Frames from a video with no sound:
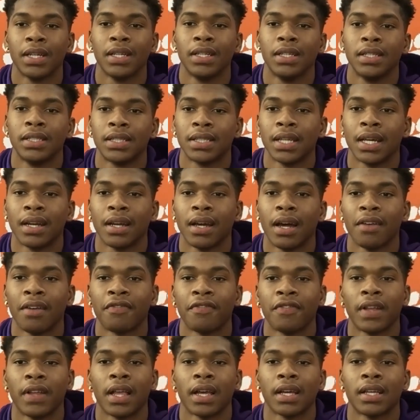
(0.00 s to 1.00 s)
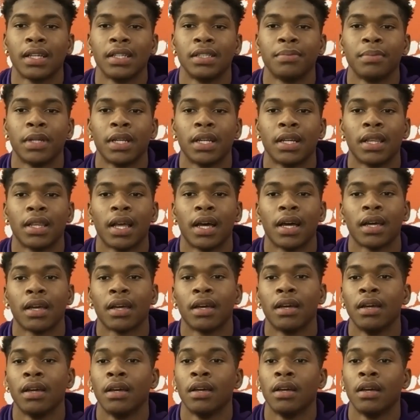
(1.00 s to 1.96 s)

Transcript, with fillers: he said it, I feel like he's meaning like